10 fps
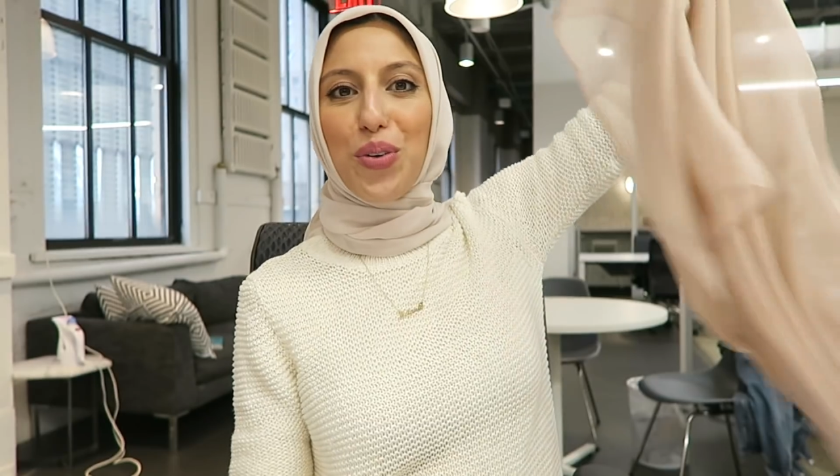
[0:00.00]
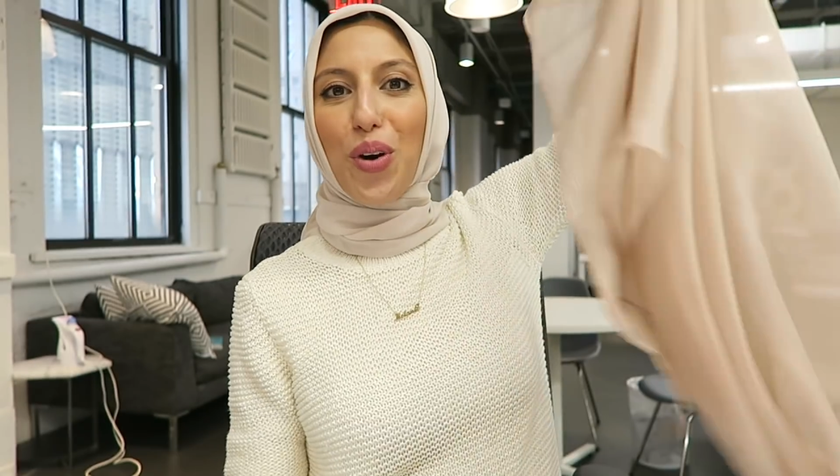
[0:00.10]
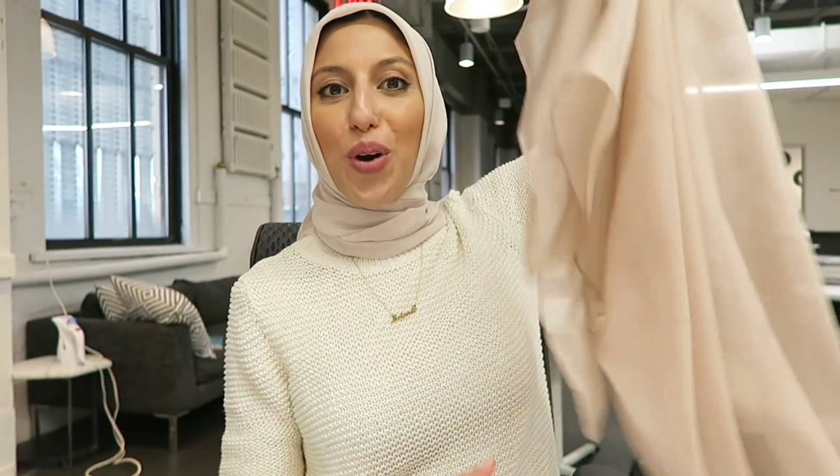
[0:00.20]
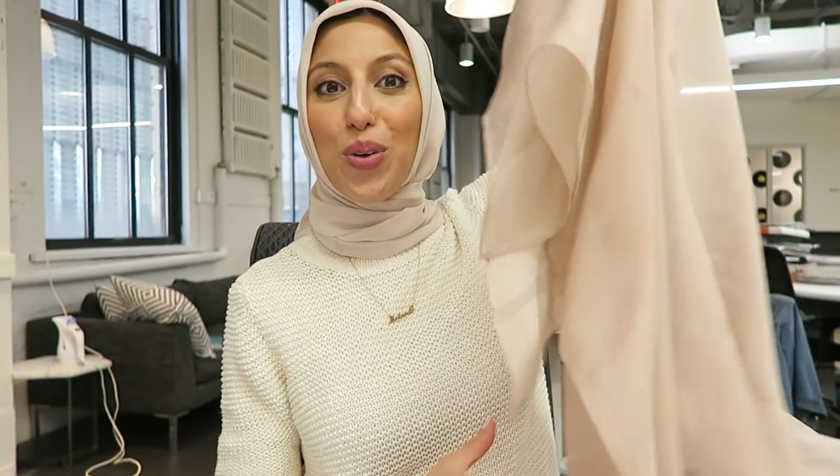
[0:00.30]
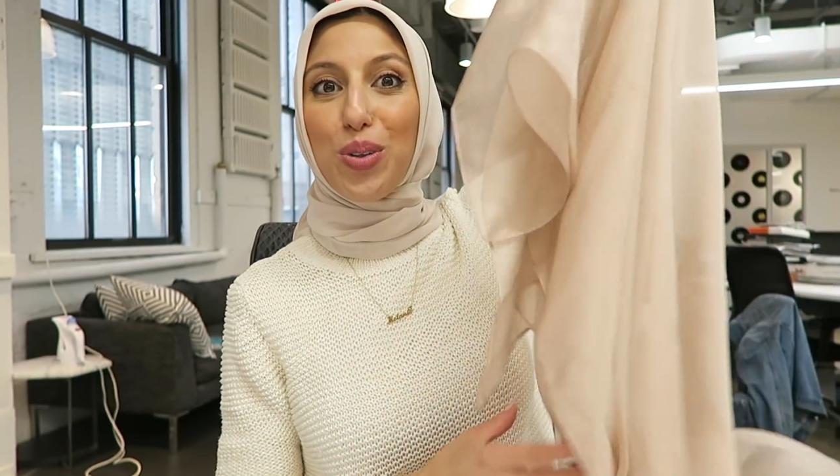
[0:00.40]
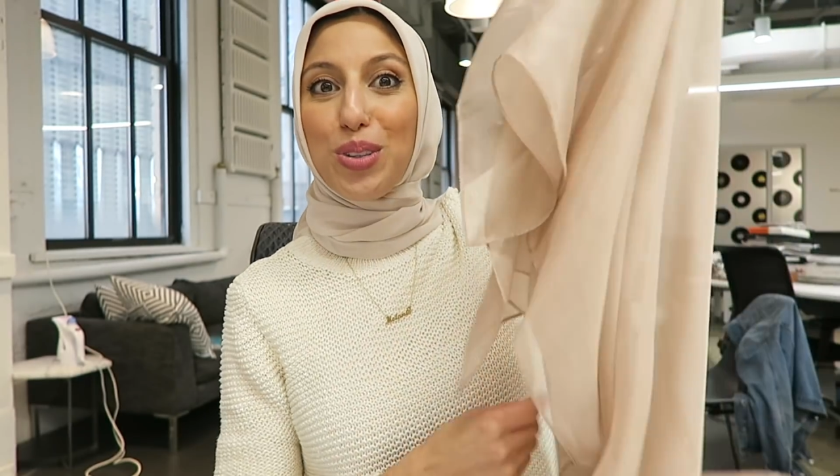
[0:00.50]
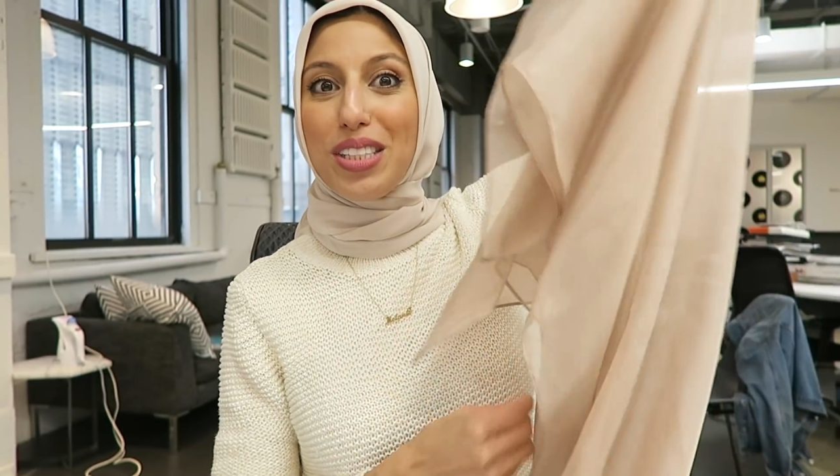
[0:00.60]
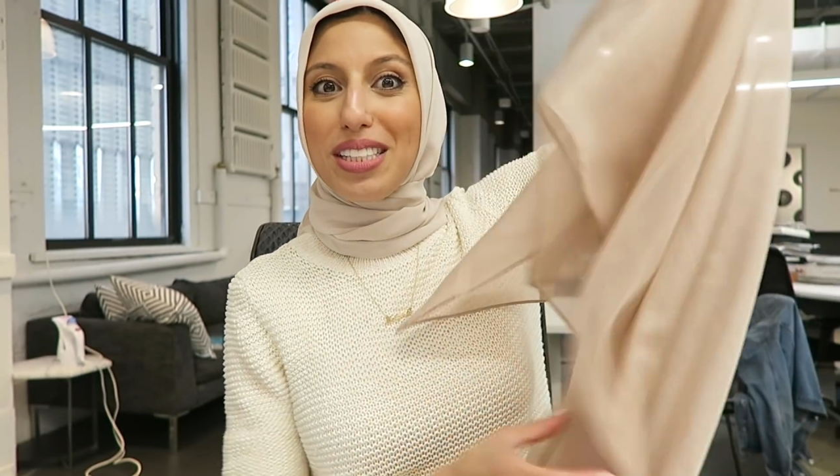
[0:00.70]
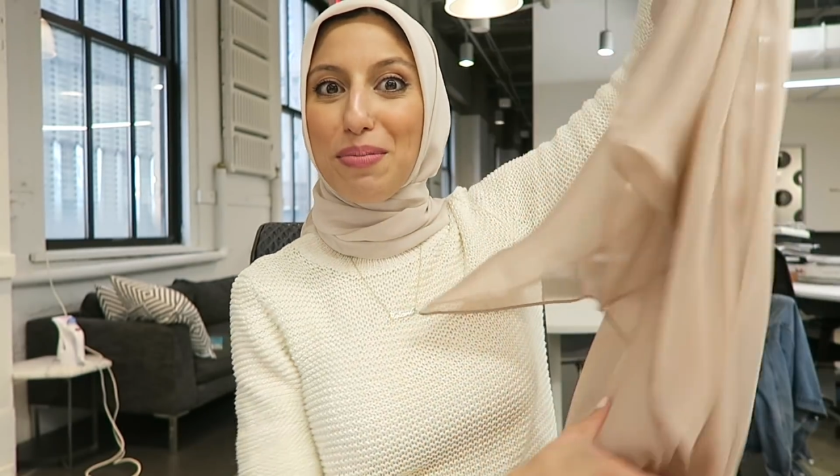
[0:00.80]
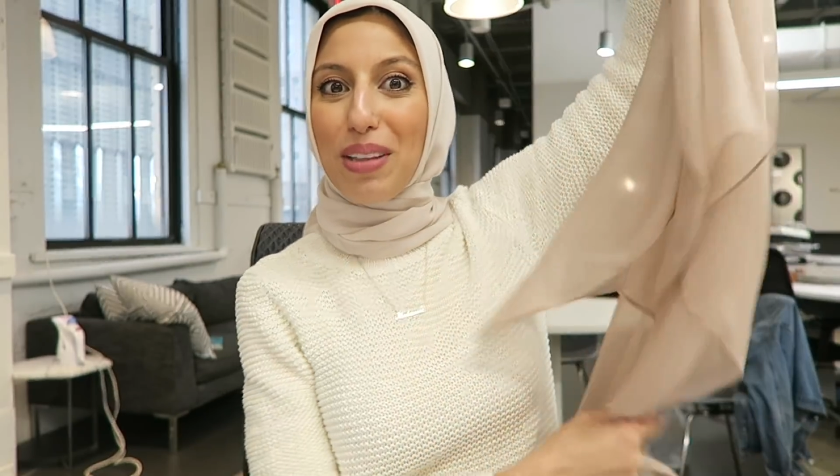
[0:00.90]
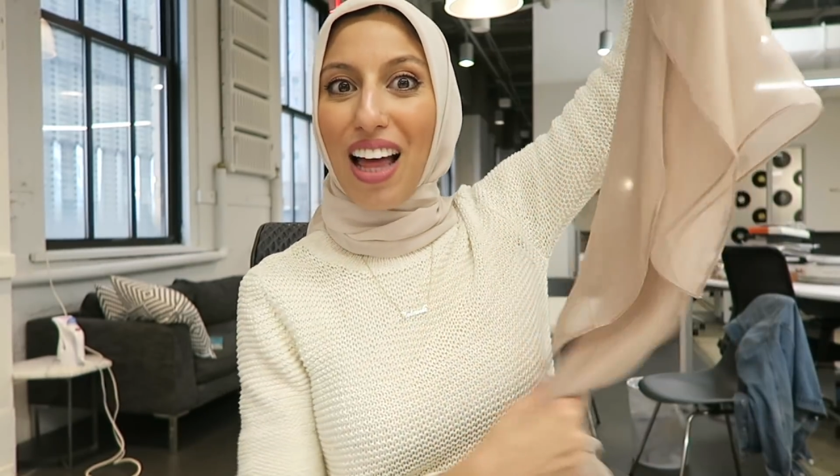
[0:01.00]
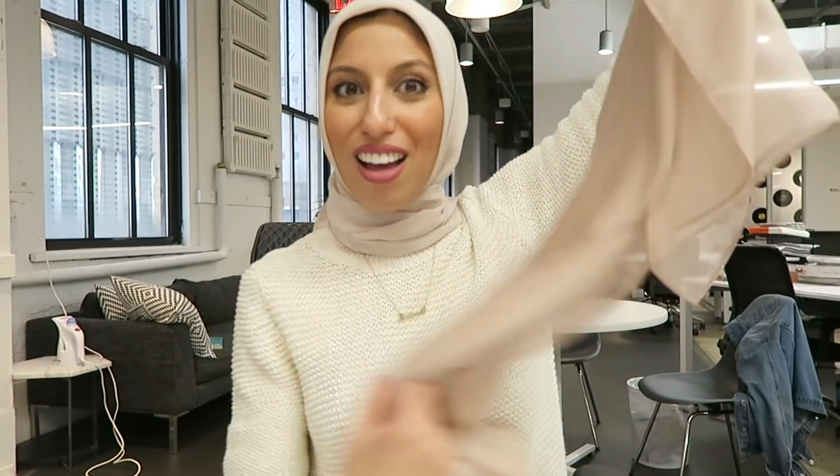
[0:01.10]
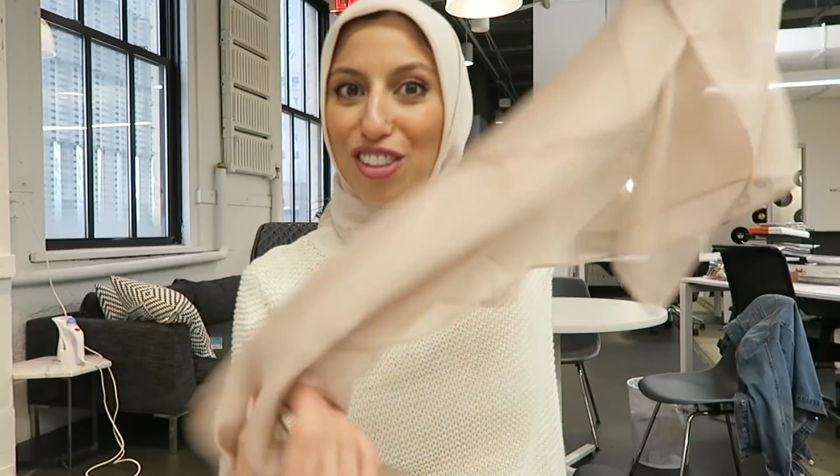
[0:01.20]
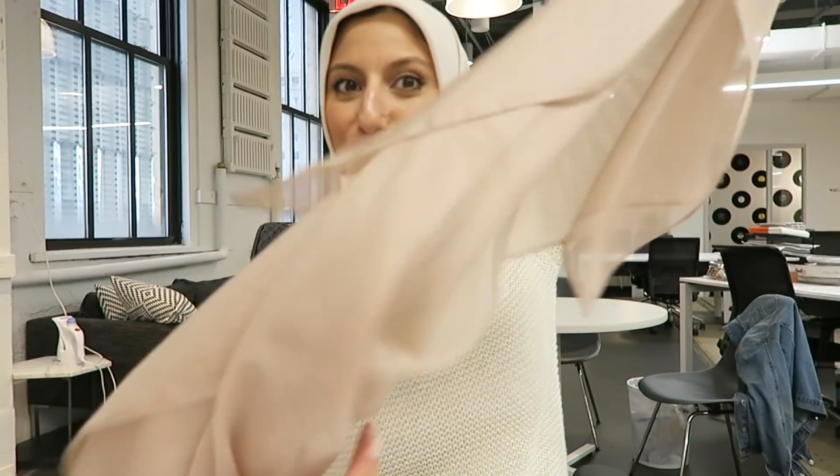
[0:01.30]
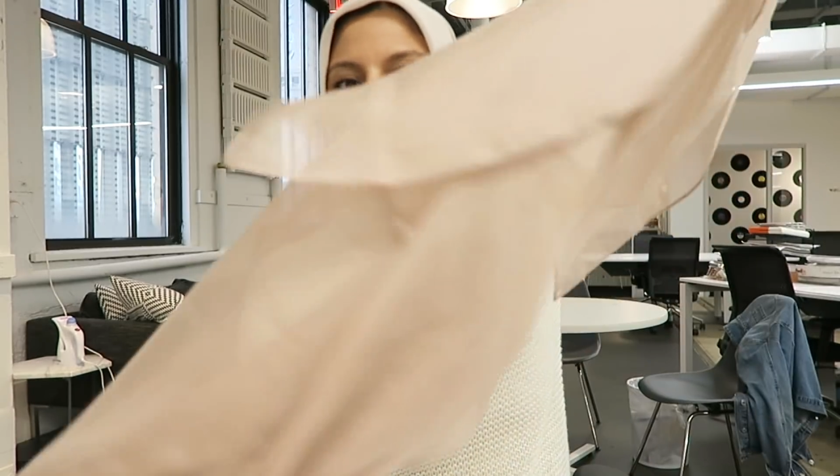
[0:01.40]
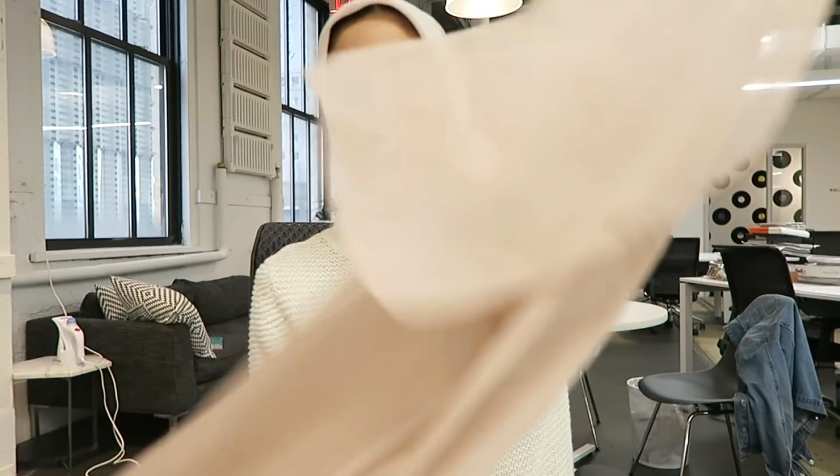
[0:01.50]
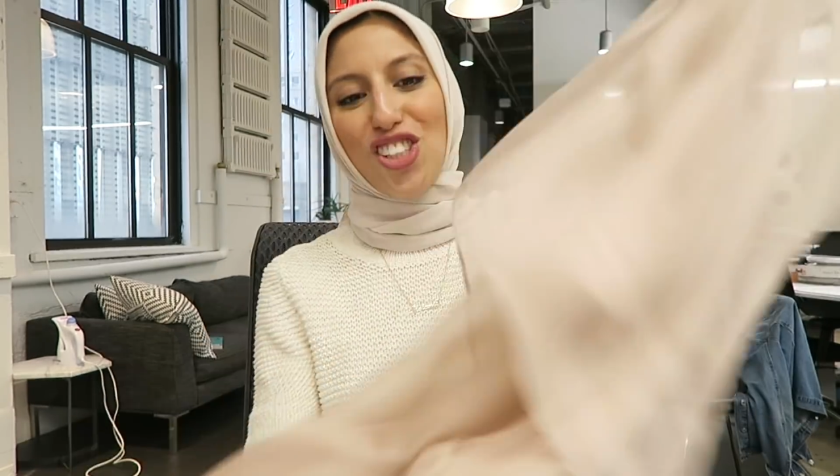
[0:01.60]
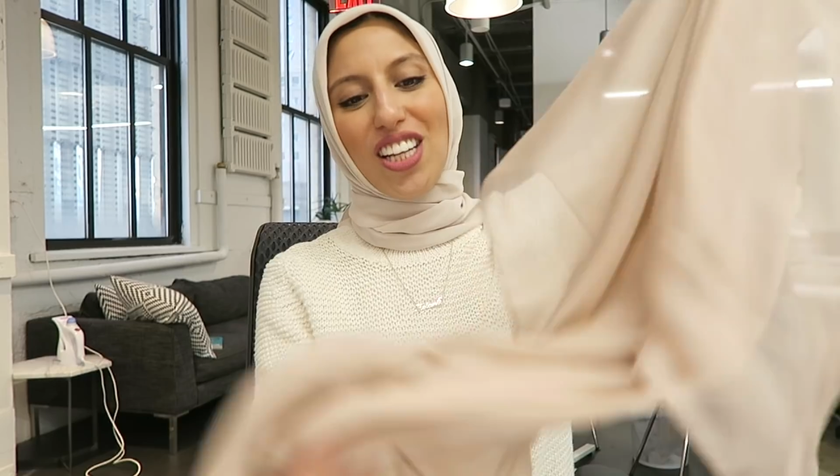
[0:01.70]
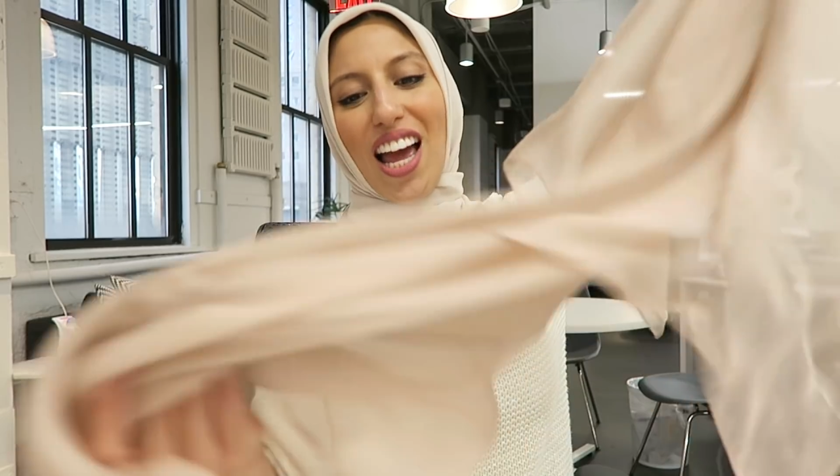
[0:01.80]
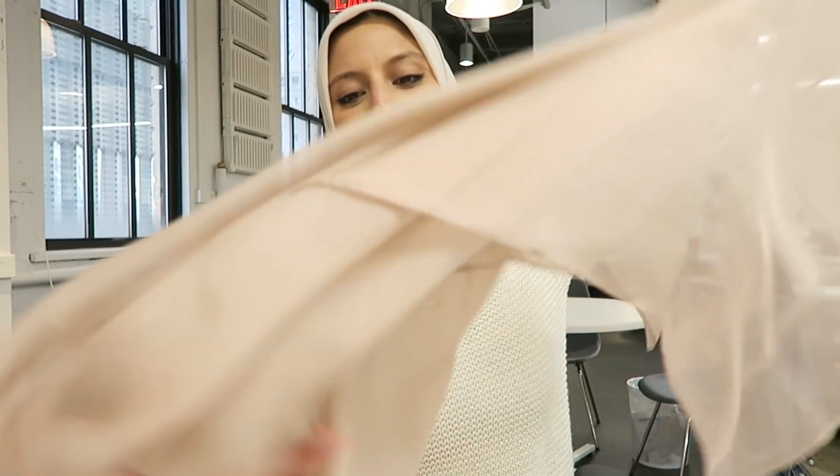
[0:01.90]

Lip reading: Rose blush,